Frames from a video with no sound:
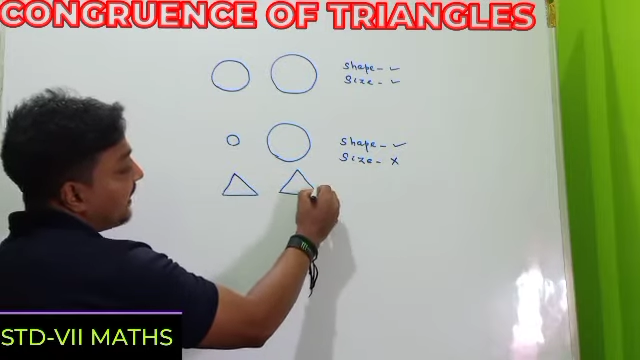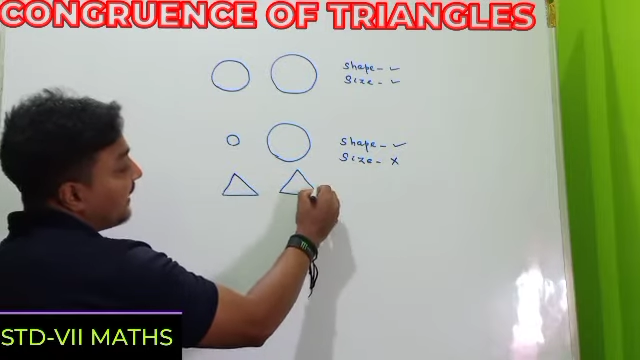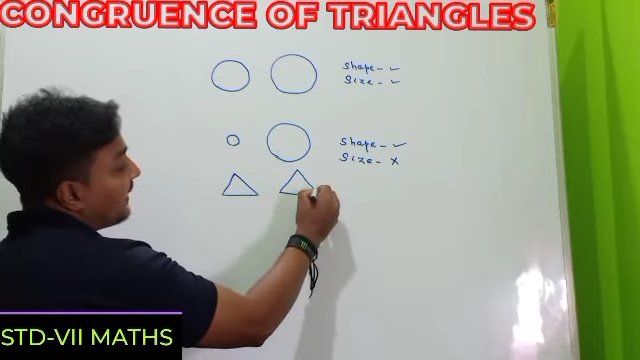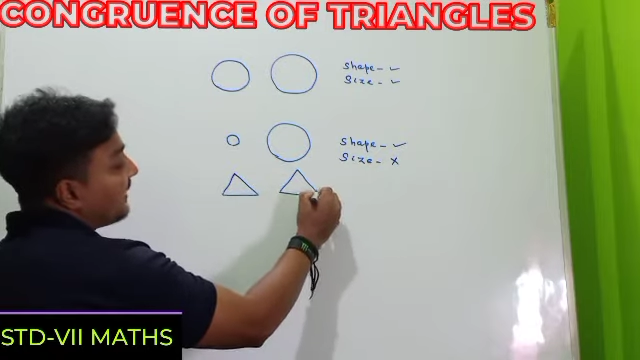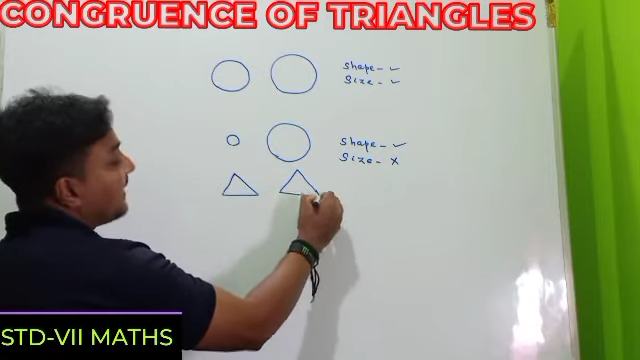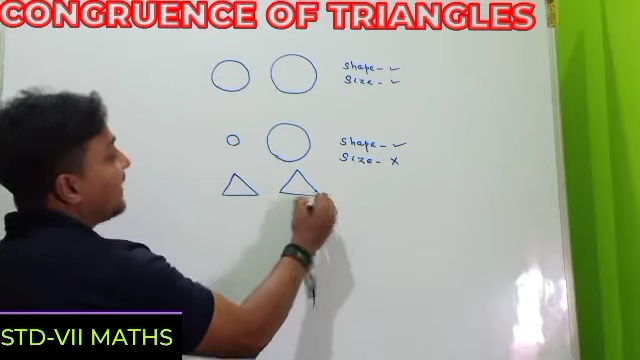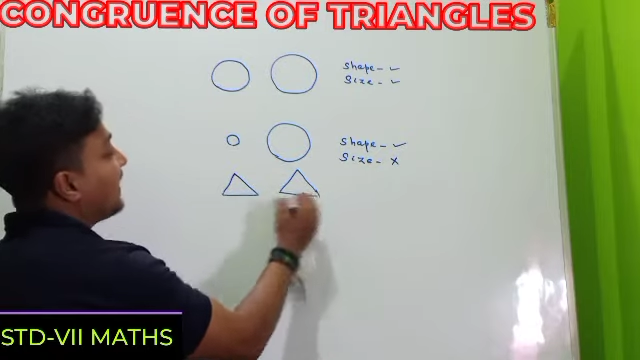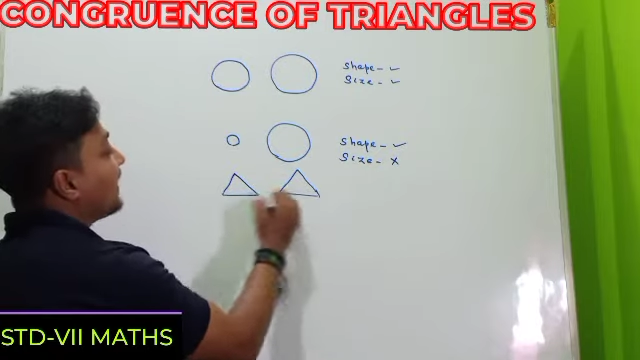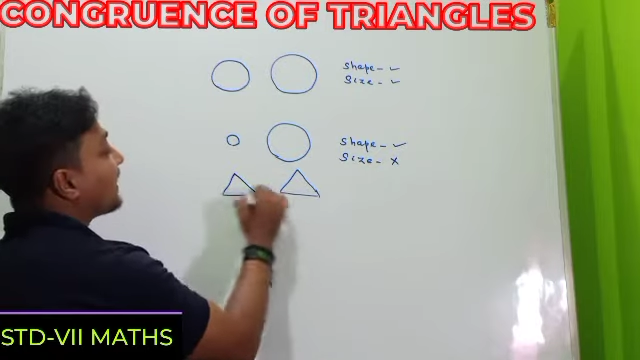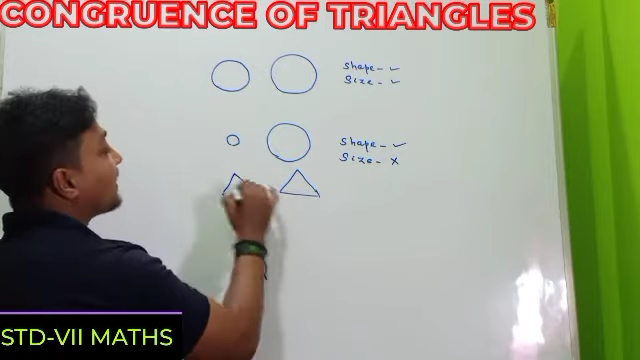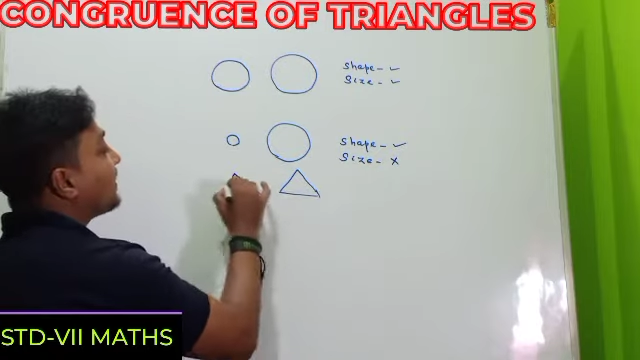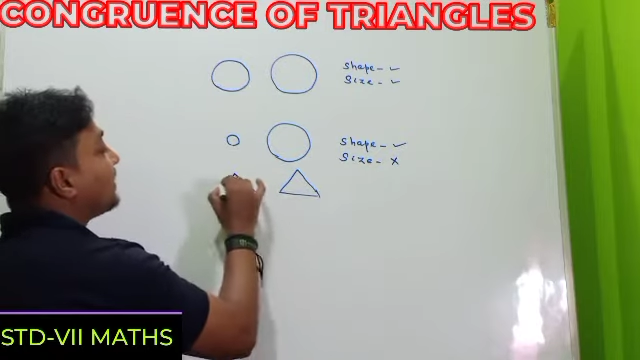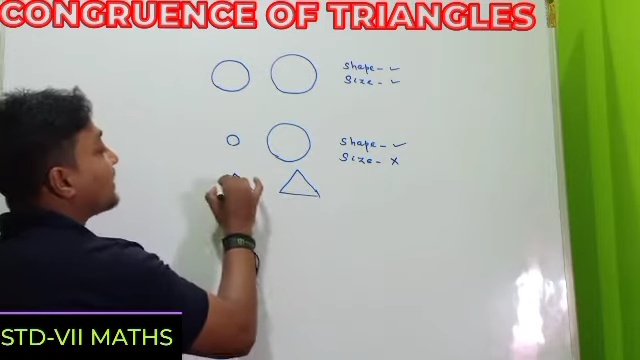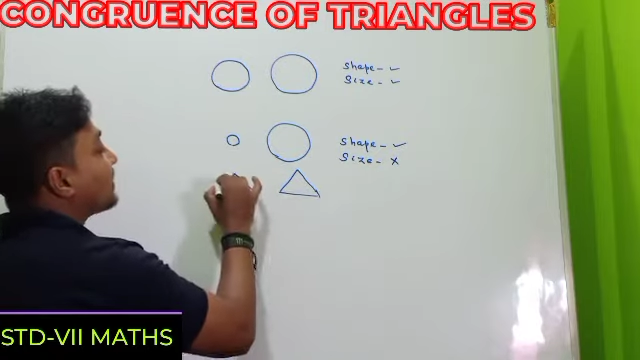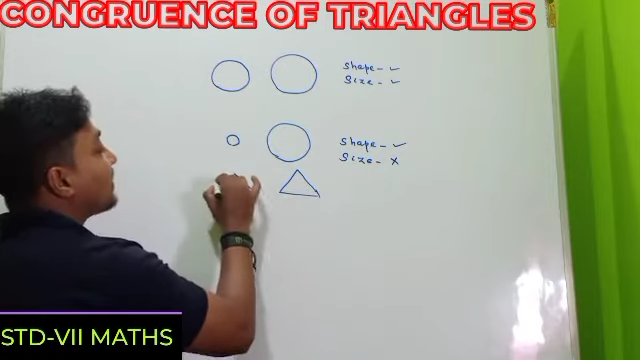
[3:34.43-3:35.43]
Here
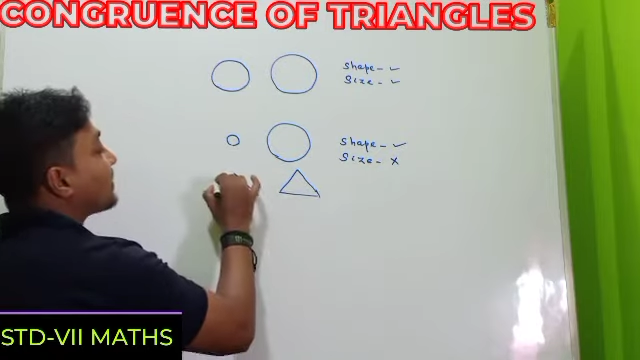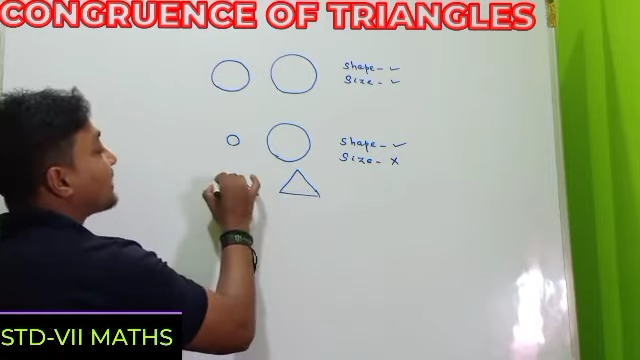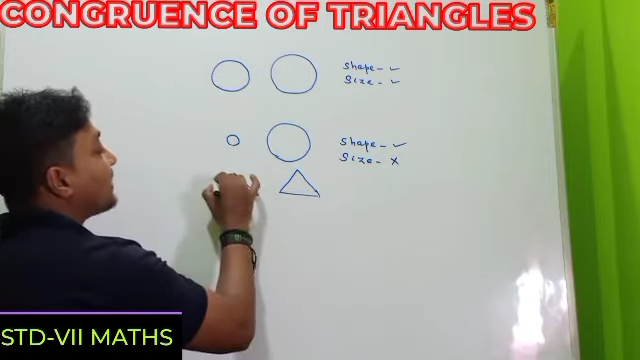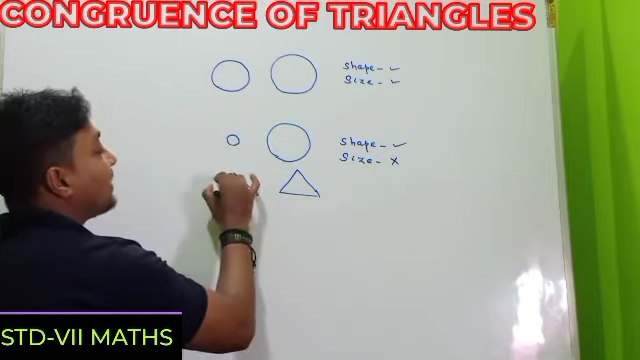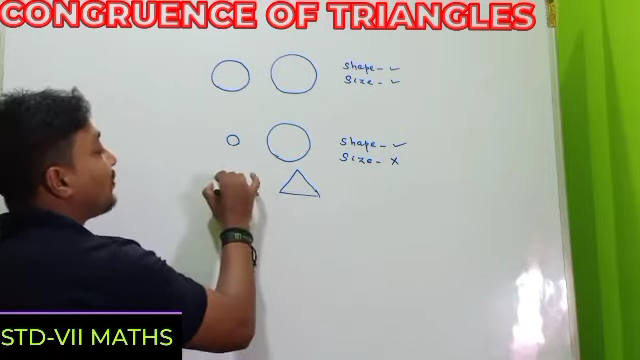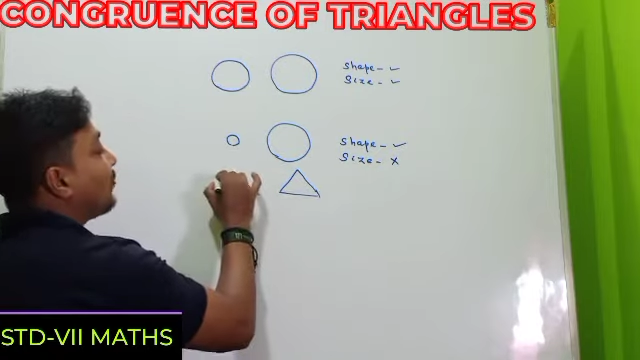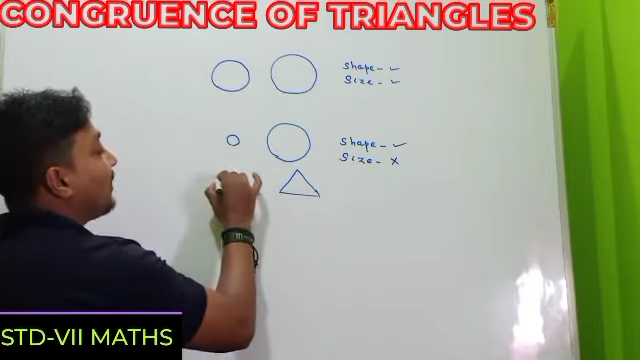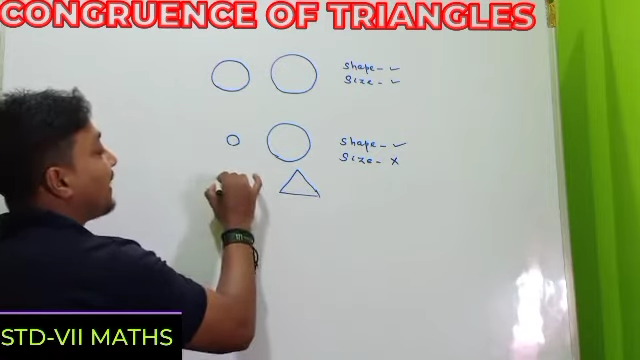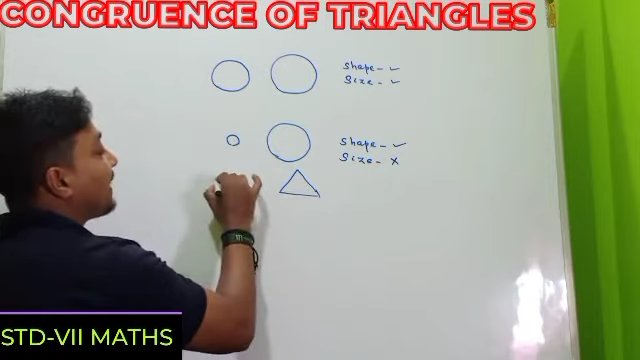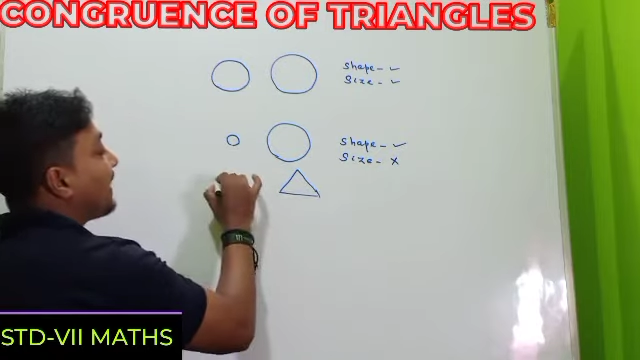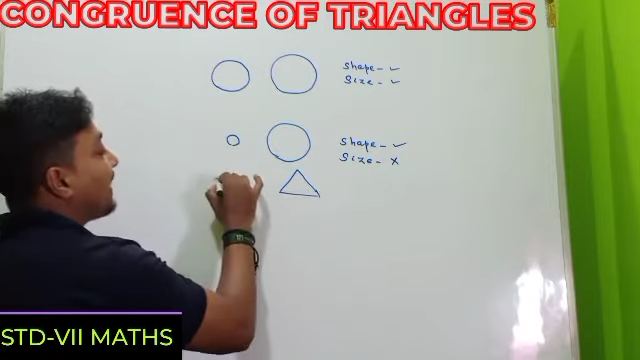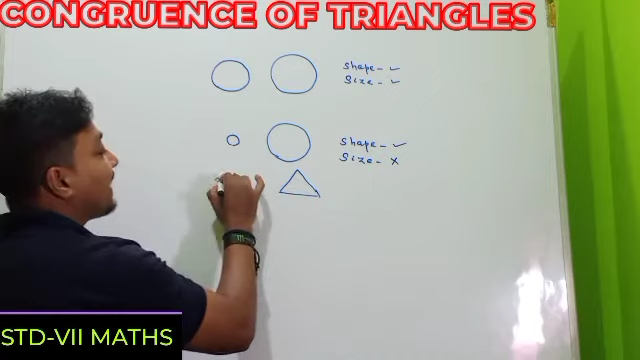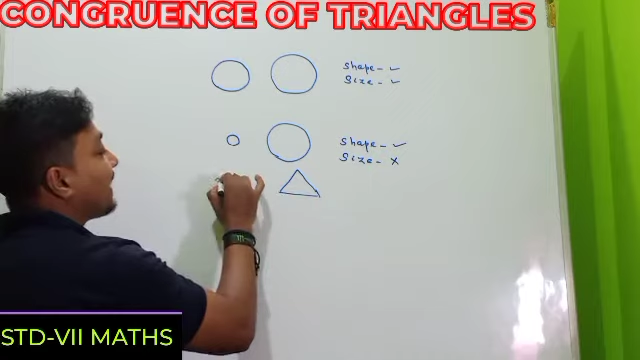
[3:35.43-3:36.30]
the equilateral